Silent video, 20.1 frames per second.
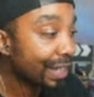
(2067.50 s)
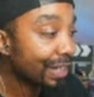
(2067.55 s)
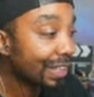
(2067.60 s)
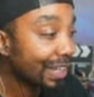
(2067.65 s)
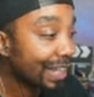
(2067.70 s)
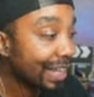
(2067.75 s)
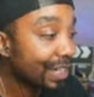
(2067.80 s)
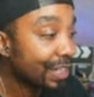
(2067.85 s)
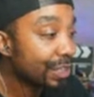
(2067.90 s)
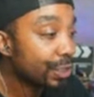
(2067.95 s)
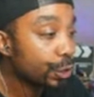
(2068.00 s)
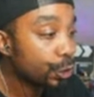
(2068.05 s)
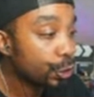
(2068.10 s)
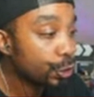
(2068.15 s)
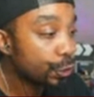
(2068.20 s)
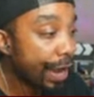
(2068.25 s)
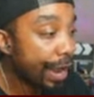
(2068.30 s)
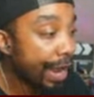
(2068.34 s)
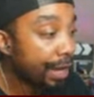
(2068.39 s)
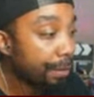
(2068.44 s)
ladies a
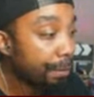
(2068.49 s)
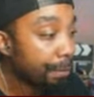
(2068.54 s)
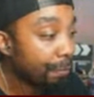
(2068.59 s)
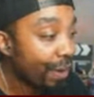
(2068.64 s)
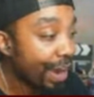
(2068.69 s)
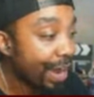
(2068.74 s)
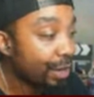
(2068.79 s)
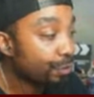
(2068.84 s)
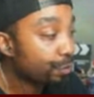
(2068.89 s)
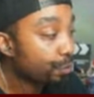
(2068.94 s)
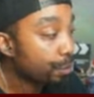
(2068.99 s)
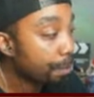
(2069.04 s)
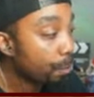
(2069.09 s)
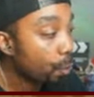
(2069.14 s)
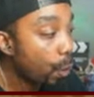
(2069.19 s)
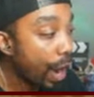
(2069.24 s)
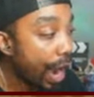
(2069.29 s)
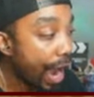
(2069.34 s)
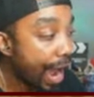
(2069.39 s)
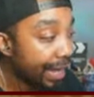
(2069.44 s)
dragon rider for
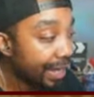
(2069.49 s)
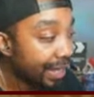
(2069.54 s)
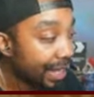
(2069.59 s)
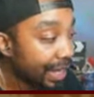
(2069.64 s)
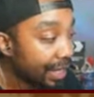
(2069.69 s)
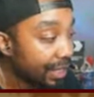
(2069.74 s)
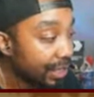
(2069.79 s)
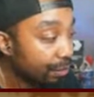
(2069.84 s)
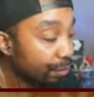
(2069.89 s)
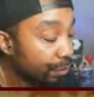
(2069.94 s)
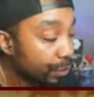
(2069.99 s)
more eye candy